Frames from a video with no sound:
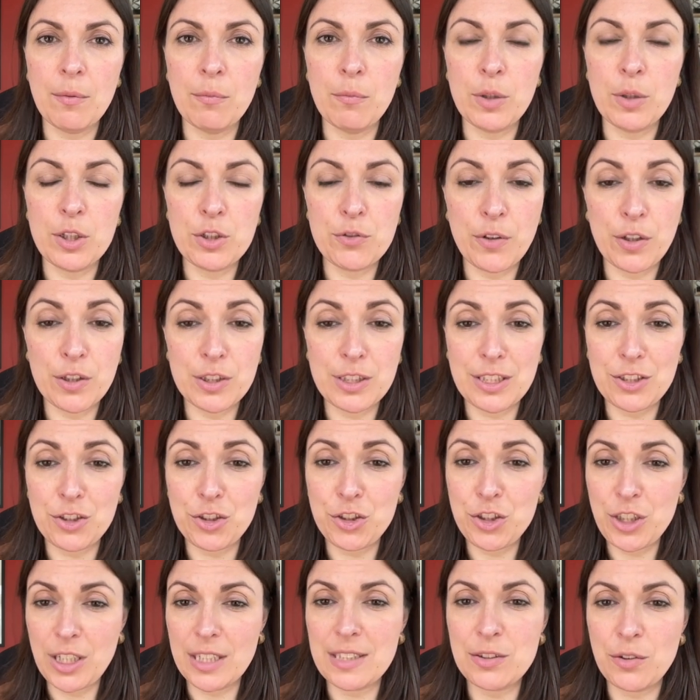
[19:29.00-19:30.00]
which focuses
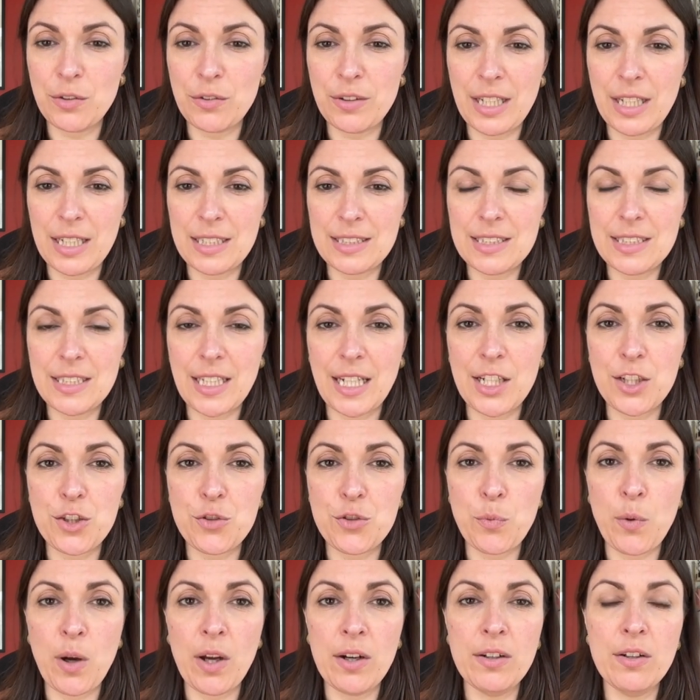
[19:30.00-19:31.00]
just on that
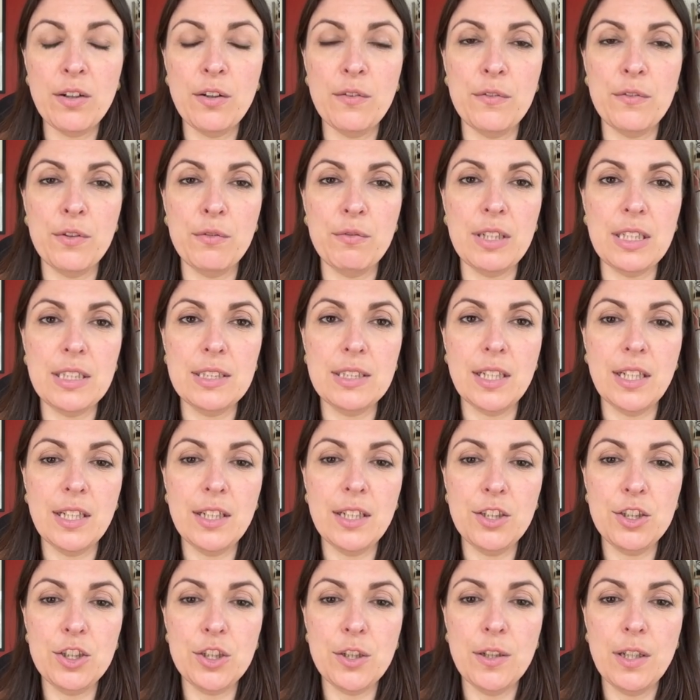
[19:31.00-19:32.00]
stage 1 of the
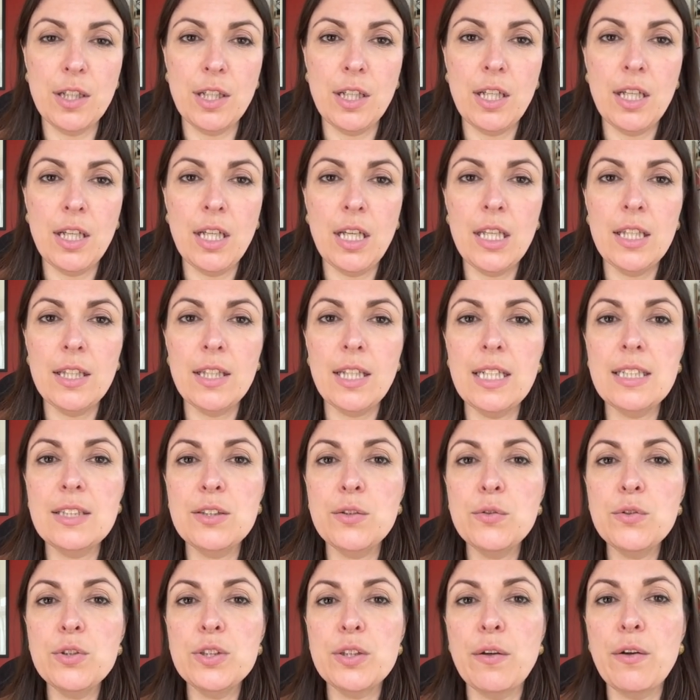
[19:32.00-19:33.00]
research. There's
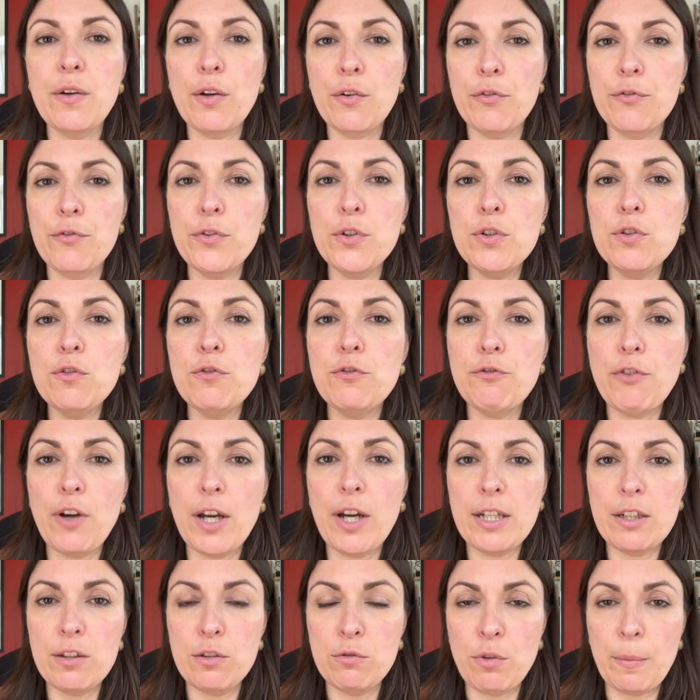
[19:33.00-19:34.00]
also a full
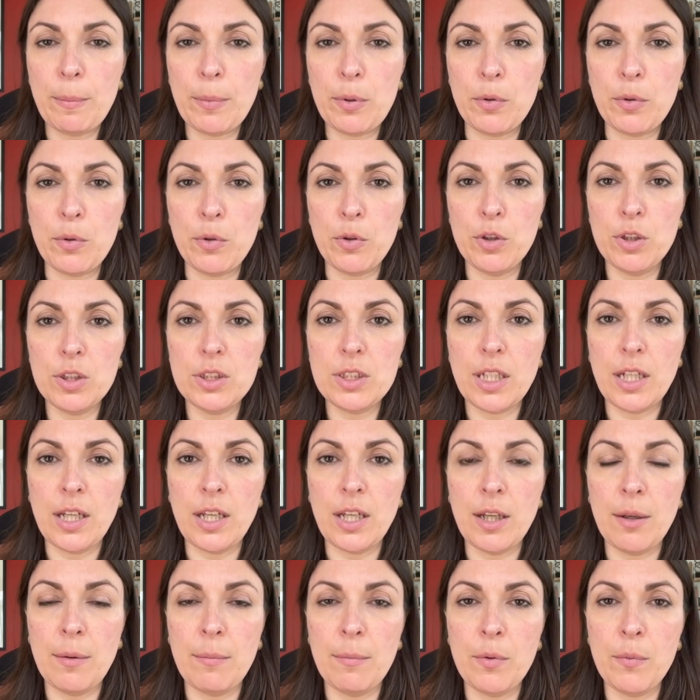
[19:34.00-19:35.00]
final report
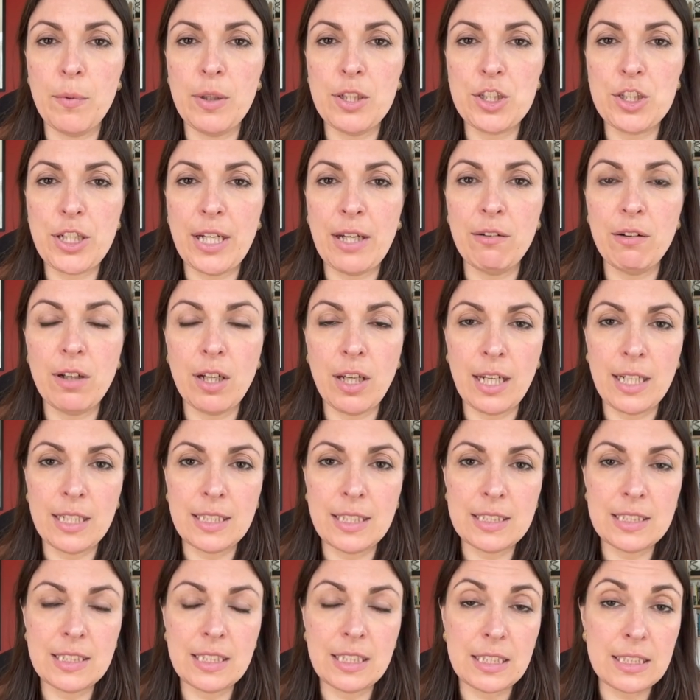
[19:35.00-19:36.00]
which
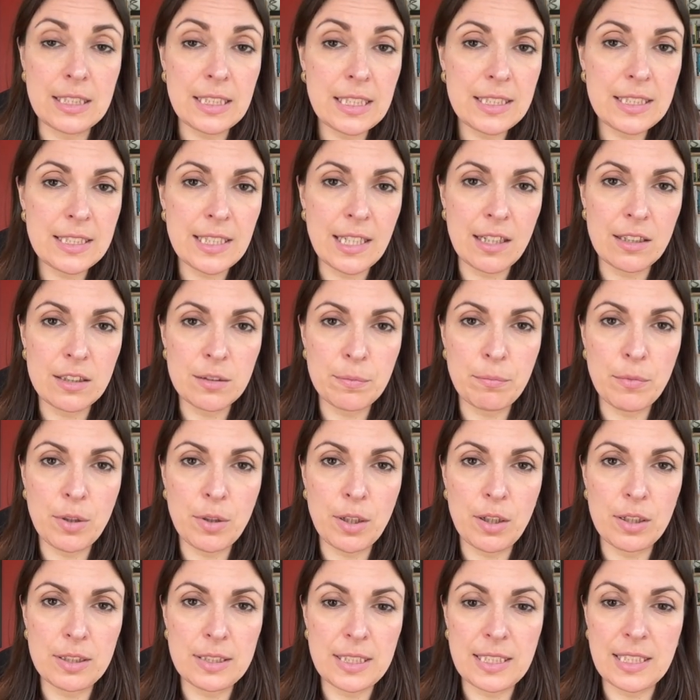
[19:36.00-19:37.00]
outlines the details
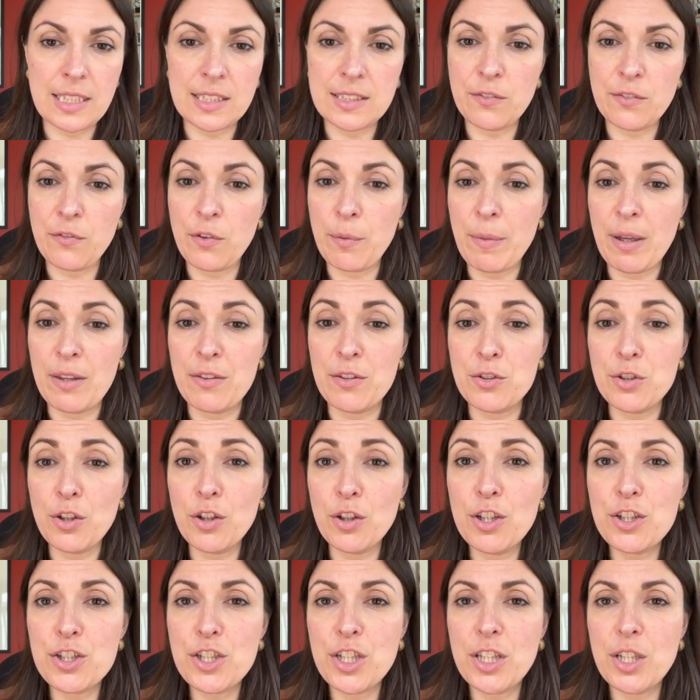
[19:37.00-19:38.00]
of the
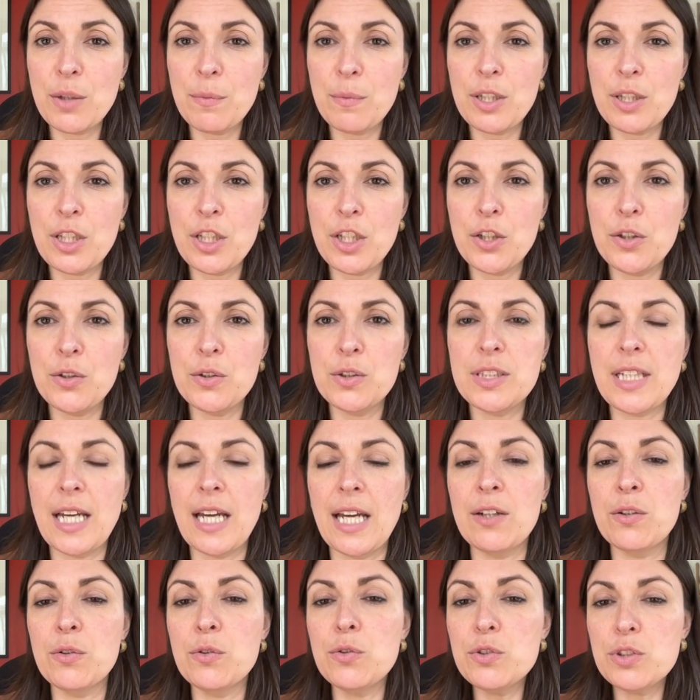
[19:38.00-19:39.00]
methodology that we used
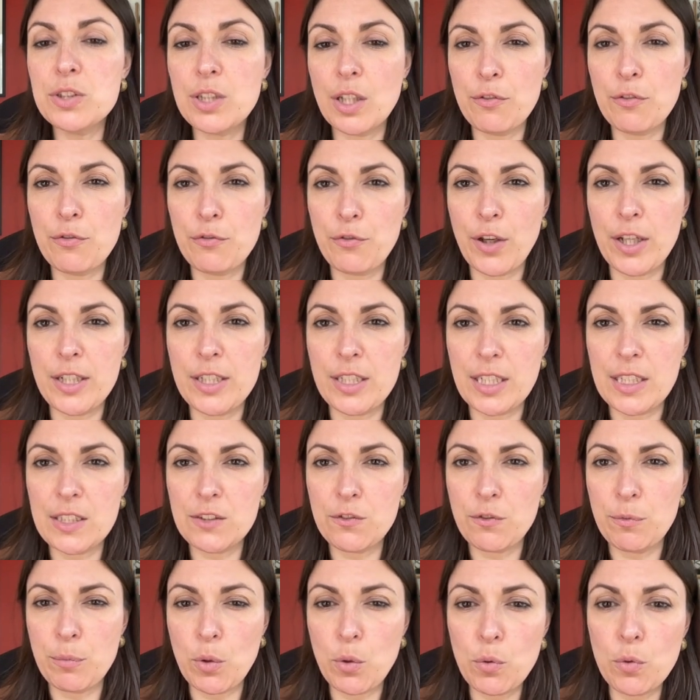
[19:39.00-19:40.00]
and also findings
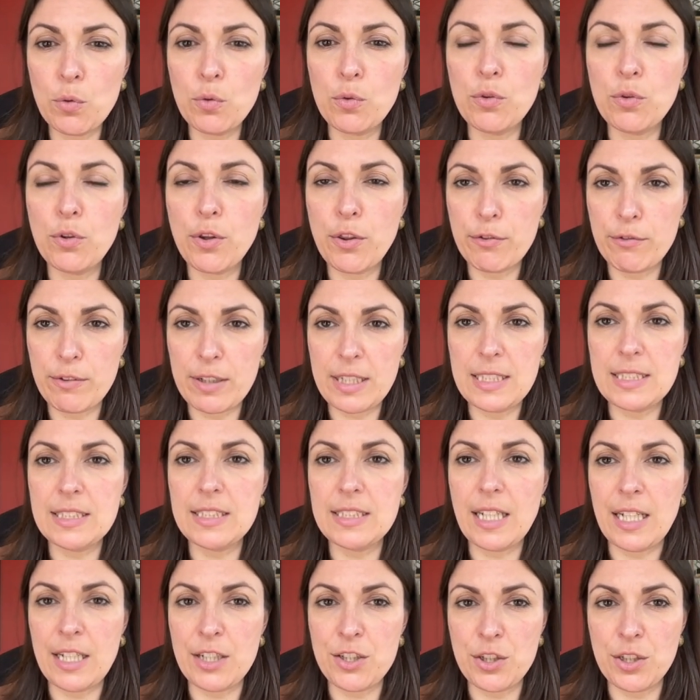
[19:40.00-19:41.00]
from all 3
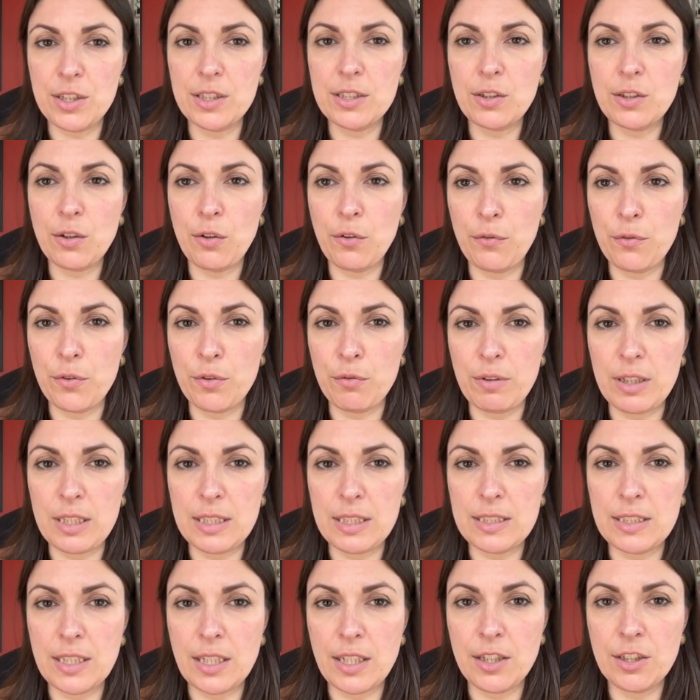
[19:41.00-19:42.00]
stages of the
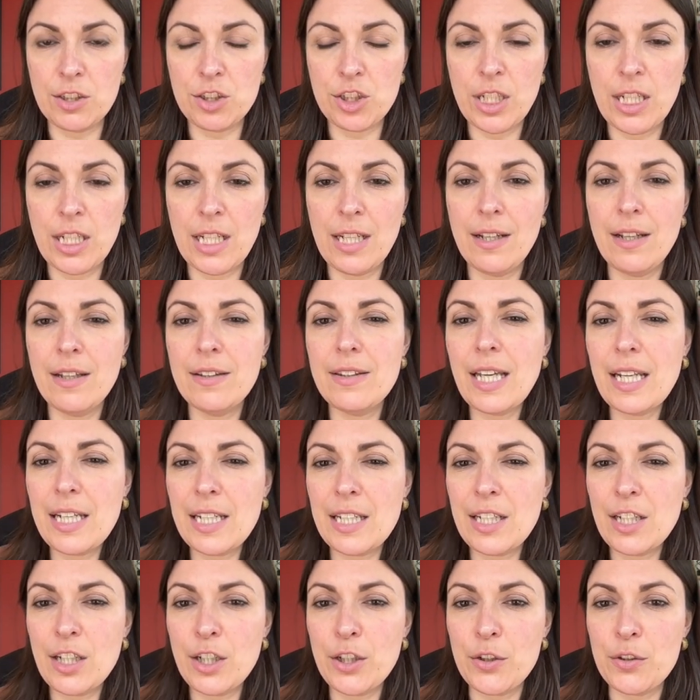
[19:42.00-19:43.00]
research. That
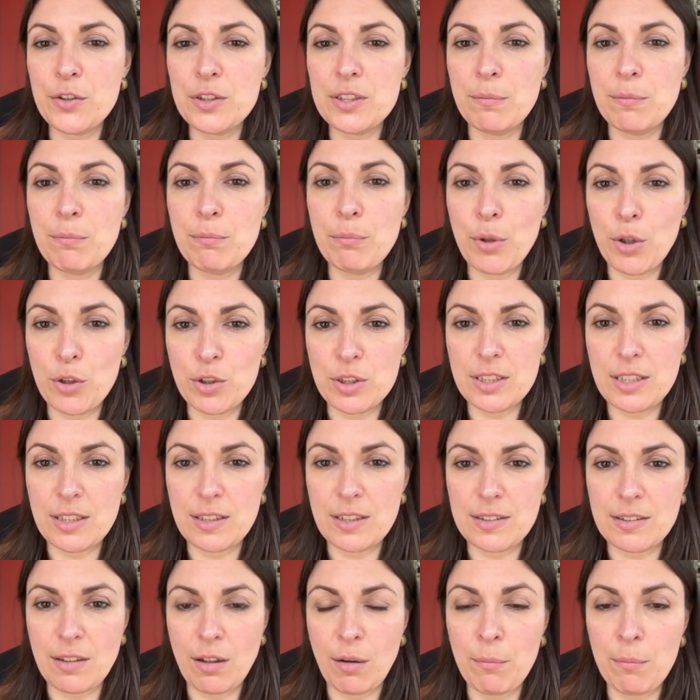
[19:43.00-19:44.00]
includes some boxed
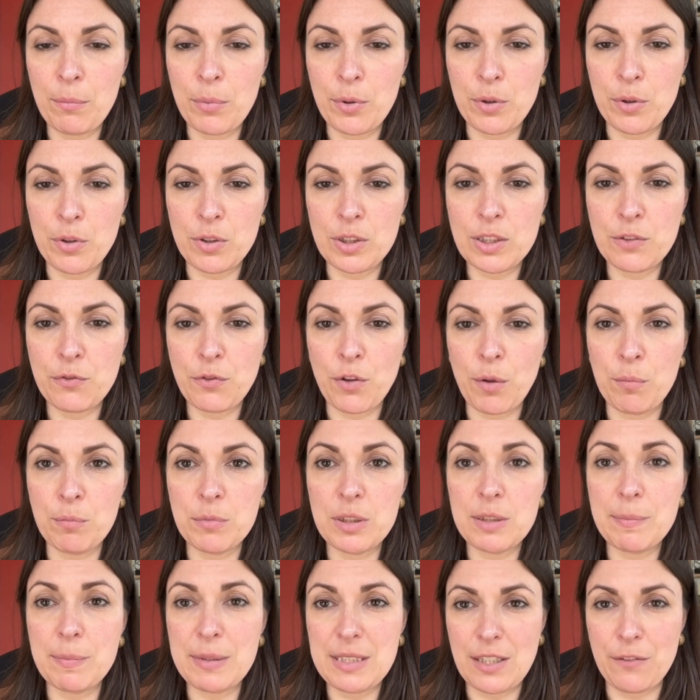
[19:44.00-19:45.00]
examples from
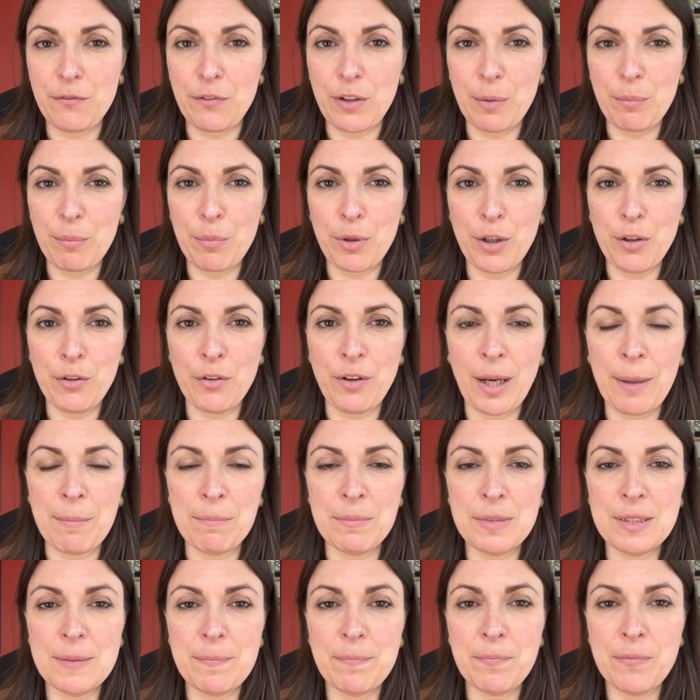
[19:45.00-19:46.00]
specific
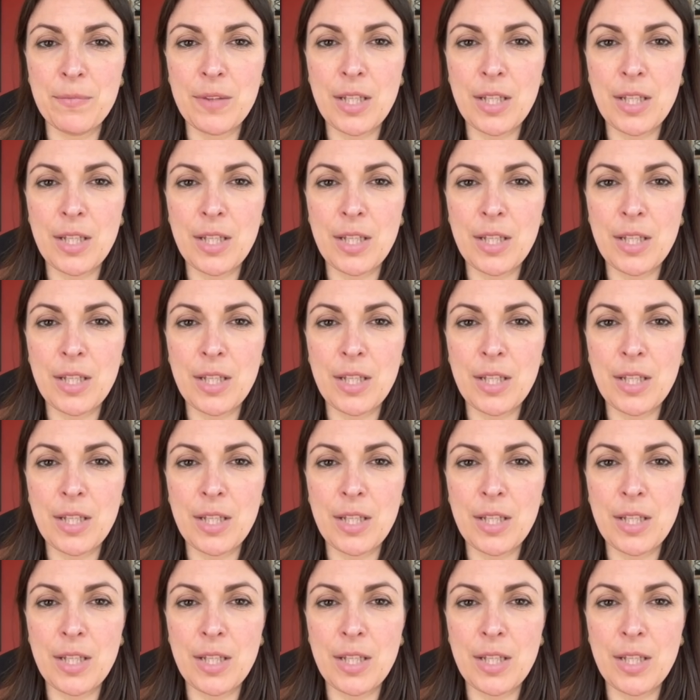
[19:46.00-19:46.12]
programmes.